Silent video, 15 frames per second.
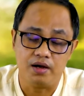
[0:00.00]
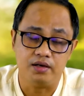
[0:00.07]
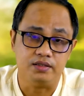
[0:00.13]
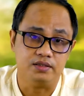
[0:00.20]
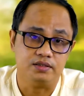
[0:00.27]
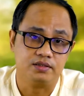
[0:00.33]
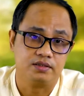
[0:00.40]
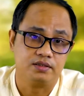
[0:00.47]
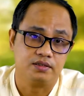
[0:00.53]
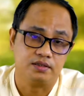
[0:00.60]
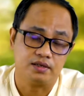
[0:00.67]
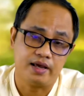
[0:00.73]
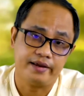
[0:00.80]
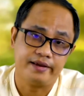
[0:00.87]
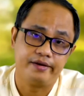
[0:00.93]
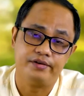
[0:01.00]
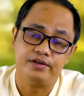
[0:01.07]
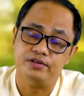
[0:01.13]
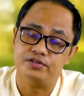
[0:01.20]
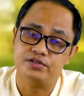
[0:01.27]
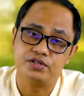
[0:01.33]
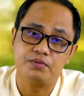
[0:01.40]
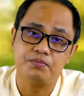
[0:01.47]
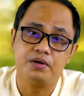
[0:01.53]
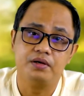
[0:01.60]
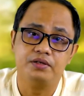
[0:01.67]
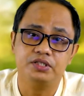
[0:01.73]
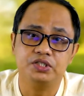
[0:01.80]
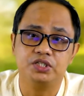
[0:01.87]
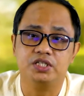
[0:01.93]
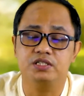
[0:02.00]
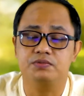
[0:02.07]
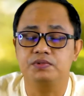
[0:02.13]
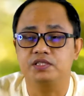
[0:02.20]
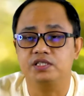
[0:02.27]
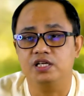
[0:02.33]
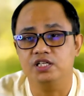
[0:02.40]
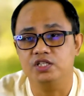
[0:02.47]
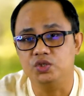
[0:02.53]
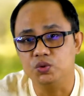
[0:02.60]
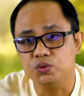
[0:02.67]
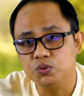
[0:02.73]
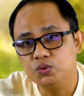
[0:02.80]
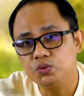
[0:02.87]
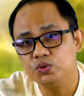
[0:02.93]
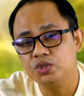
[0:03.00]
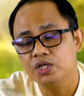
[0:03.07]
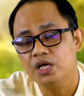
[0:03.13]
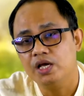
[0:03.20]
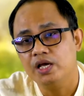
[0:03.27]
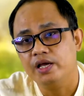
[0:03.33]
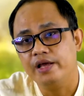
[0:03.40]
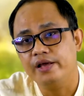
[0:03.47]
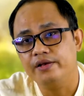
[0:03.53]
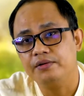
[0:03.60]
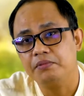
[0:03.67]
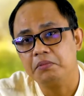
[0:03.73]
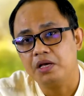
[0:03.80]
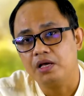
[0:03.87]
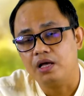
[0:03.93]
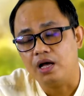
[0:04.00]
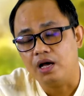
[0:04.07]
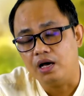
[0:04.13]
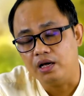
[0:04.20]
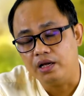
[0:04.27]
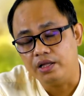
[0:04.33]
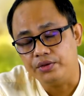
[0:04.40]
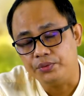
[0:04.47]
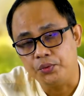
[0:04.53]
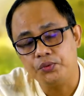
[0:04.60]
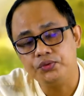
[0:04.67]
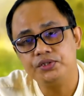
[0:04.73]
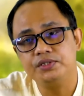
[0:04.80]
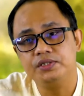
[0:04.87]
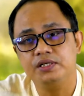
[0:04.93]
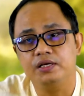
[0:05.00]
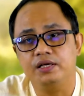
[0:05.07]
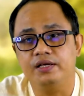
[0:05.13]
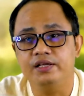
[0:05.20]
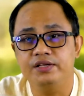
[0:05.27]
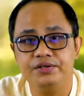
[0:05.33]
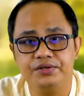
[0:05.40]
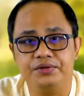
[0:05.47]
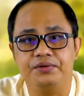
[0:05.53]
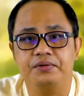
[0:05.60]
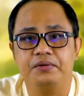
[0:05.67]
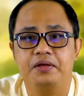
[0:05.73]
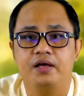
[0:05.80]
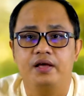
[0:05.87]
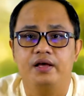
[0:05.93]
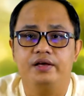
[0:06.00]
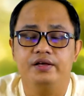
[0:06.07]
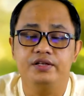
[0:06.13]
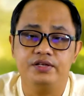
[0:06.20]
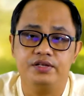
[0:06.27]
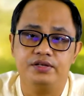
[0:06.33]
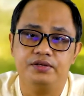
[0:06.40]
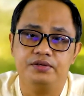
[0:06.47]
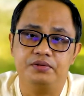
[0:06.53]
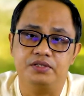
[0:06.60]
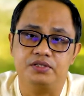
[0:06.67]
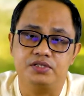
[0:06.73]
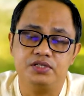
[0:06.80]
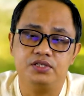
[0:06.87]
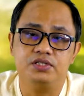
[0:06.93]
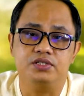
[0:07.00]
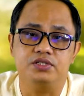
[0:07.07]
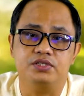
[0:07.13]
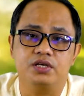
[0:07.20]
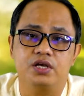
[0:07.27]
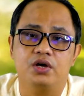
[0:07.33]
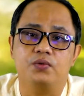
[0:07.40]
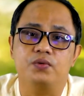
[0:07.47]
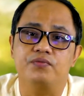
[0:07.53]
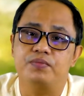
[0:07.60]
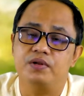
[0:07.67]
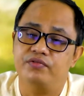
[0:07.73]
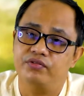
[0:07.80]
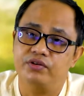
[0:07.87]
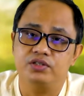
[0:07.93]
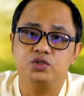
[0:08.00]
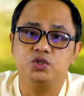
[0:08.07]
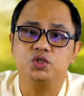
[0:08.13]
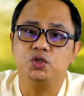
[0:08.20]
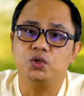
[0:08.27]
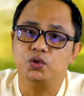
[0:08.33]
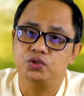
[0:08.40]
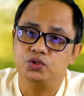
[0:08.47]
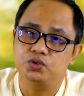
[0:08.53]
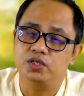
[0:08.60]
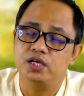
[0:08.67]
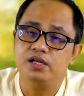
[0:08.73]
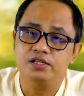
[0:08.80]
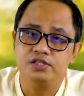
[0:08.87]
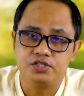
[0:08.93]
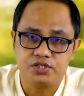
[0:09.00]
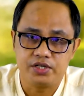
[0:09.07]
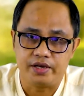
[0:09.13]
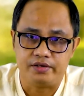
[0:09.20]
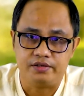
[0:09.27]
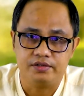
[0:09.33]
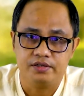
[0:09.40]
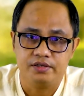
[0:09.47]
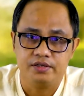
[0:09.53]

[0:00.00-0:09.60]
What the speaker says: others. Like in summer season, especially those in northern Indian cities, we prefer to go to the hilly state,